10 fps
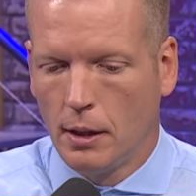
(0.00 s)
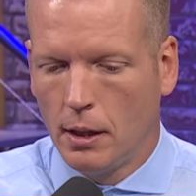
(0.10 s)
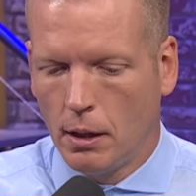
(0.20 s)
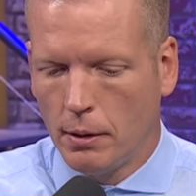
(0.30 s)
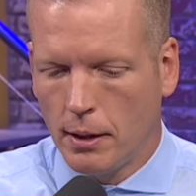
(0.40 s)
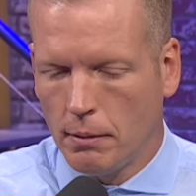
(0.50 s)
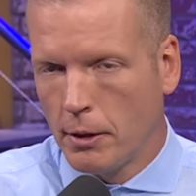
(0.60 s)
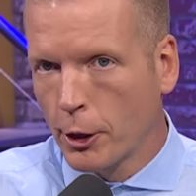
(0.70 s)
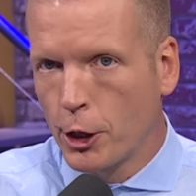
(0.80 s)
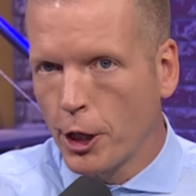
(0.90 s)
You know,
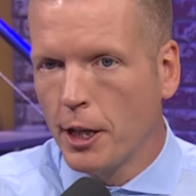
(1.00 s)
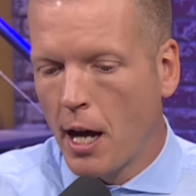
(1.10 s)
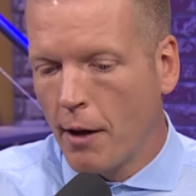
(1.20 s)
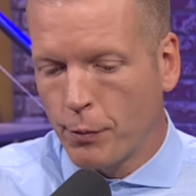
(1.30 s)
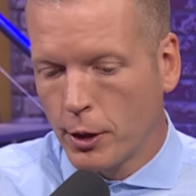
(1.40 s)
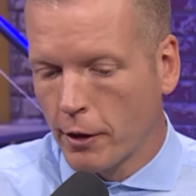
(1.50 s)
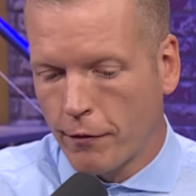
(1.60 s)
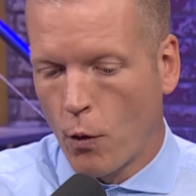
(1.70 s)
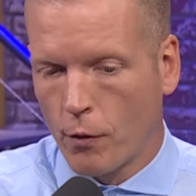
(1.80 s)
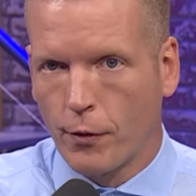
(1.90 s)
they're good enough with their
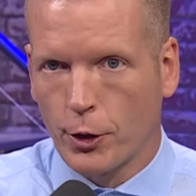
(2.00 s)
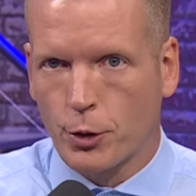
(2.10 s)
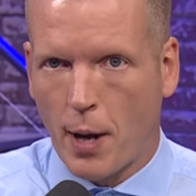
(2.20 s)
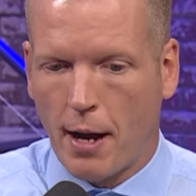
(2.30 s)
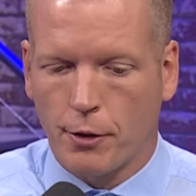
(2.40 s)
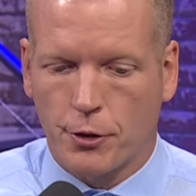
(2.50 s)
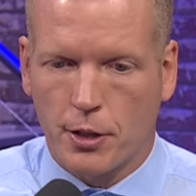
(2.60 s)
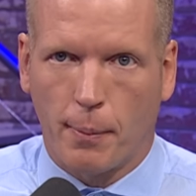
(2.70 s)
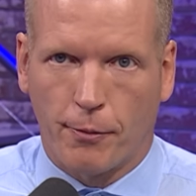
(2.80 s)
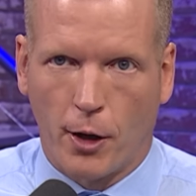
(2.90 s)
four first rounders
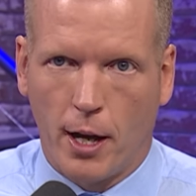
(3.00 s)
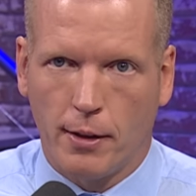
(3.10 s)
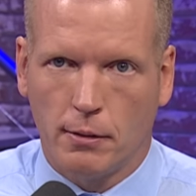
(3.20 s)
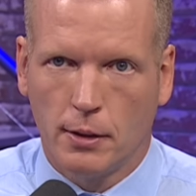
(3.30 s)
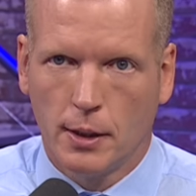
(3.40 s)
up front